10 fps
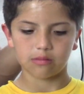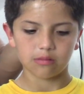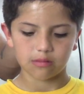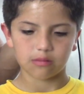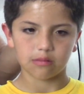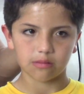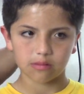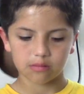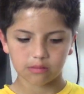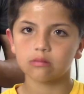And kind of spread
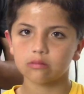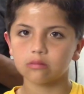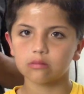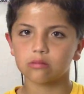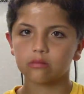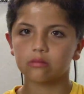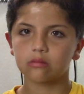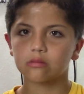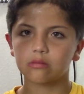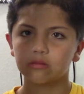it out a little bit
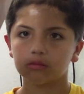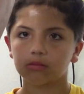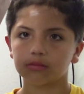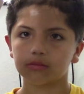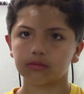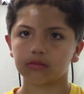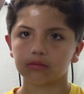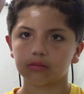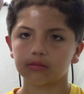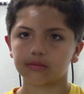and use the
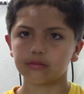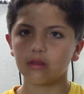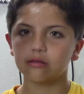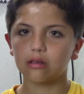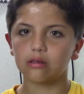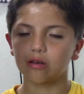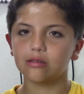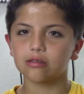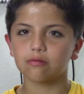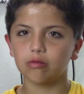brush to add a little
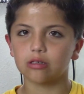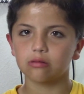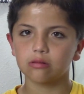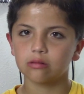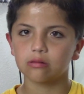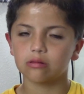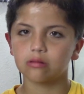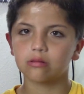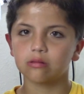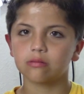bit more red to
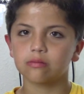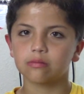the